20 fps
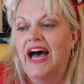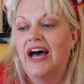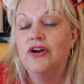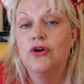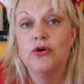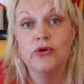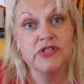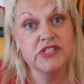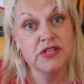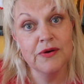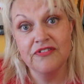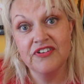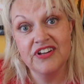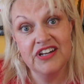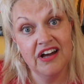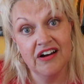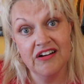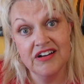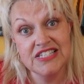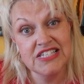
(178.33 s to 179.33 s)
And also
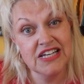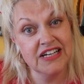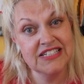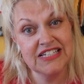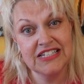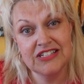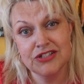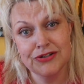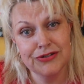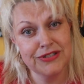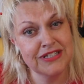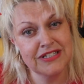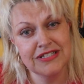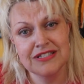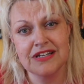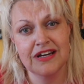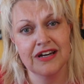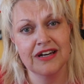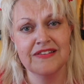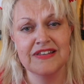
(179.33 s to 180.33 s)
overnight, I didn't do it
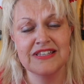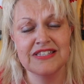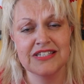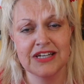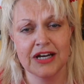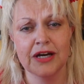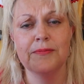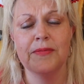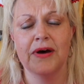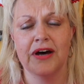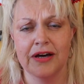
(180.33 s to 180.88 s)
as a night this time.